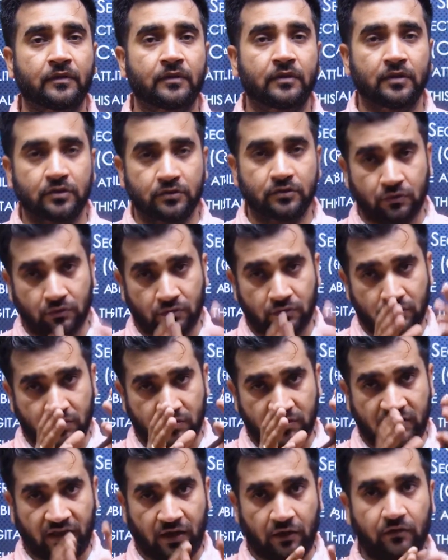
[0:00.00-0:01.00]
So
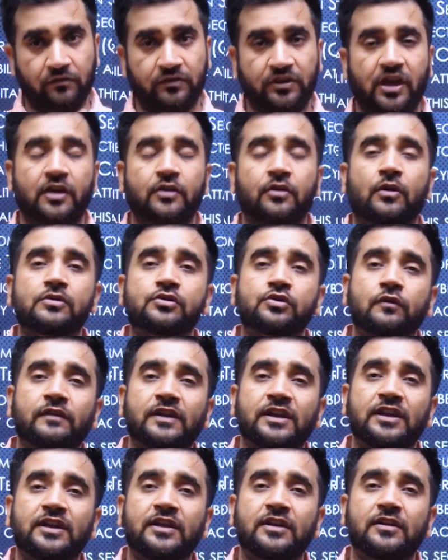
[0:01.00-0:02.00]
there also we
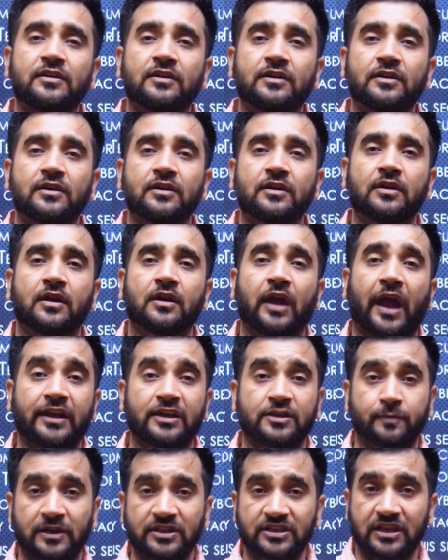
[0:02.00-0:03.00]
need, and
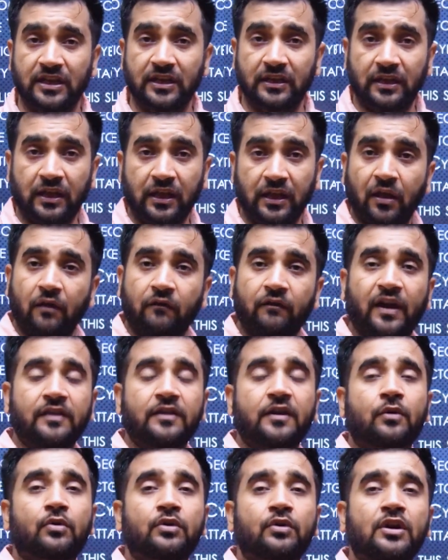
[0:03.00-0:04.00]
especially when the
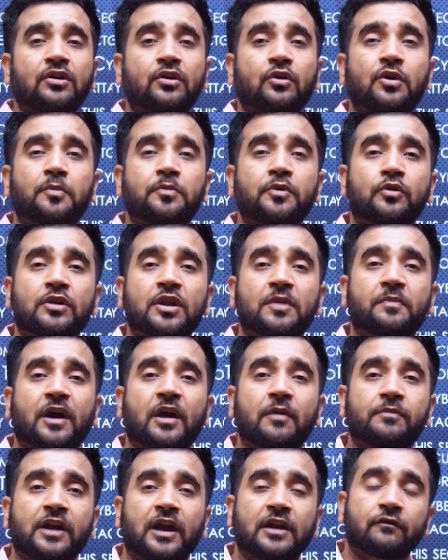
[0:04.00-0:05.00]
Kudankulam nuclear power
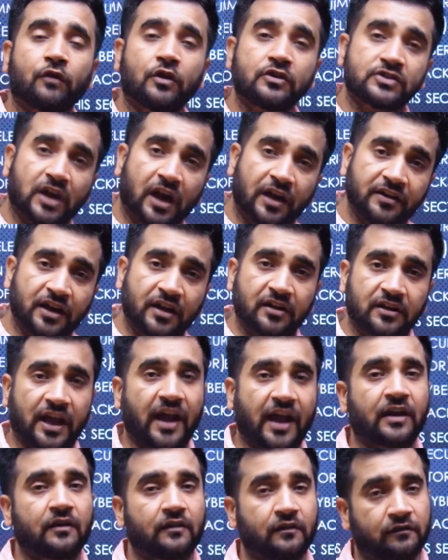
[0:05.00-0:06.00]
plant was under
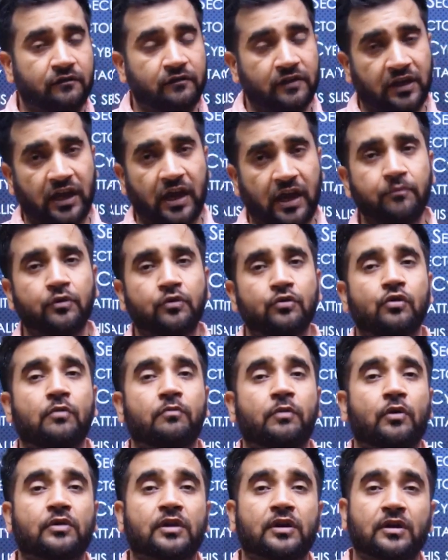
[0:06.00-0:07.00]
attack, we came to know
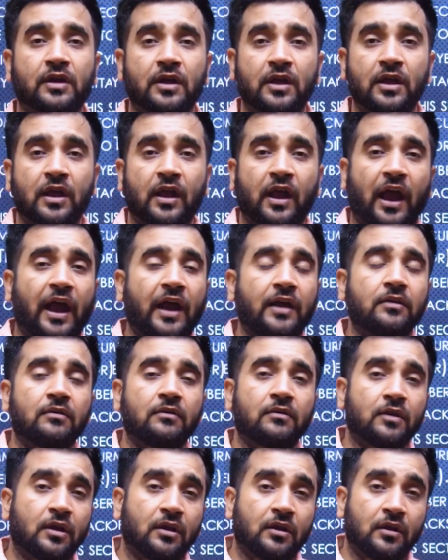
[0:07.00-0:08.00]
about it. And
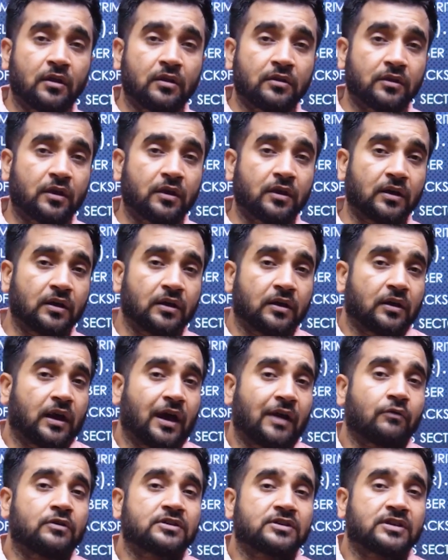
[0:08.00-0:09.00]

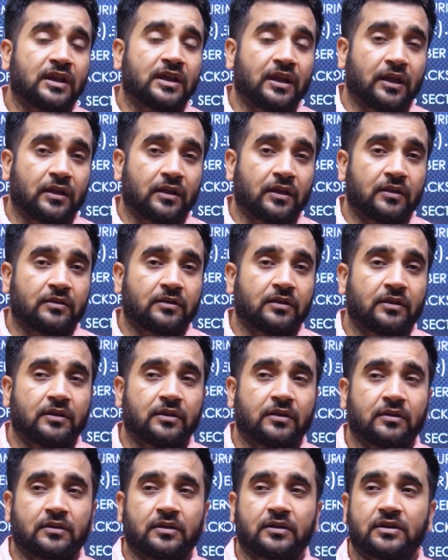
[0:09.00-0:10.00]

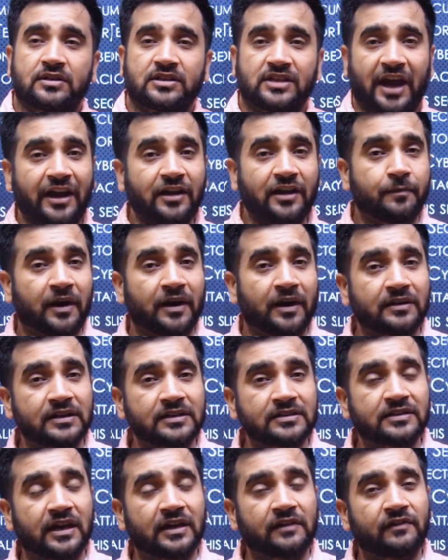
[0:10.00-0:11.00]
the sad part is
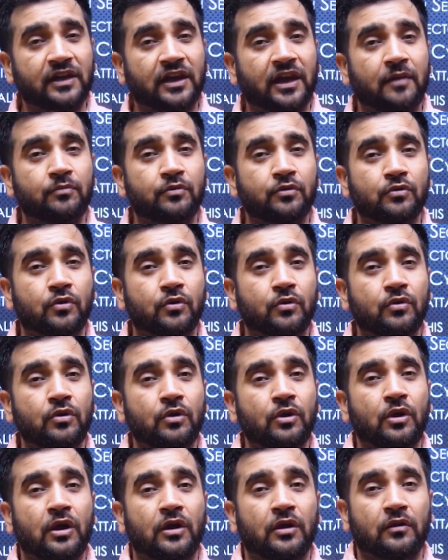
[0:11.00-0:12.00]
that we came to know
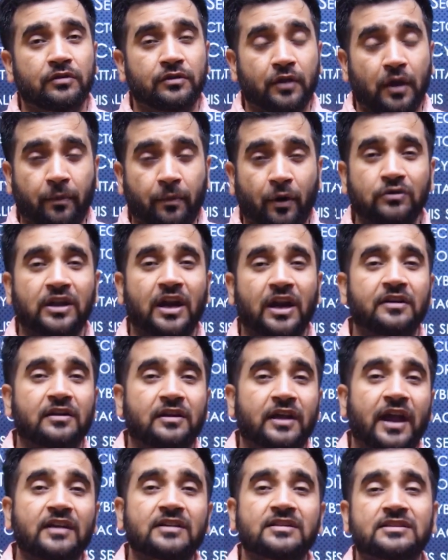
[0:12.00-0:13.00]
about that
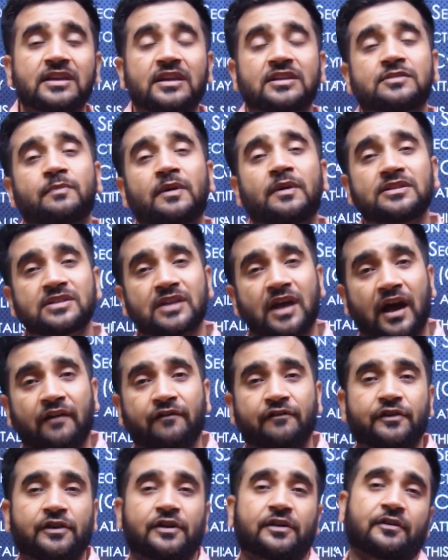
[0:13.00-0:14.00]
attack 6 months
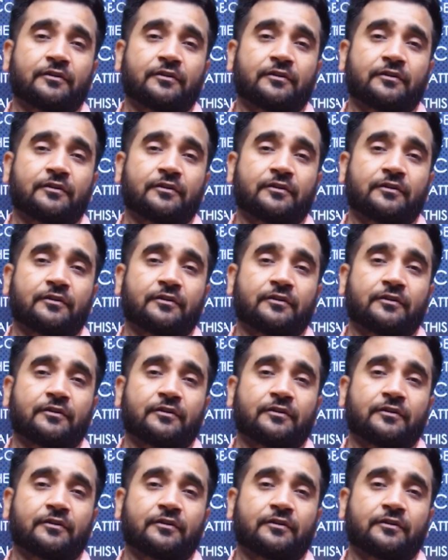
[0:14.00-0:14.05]
after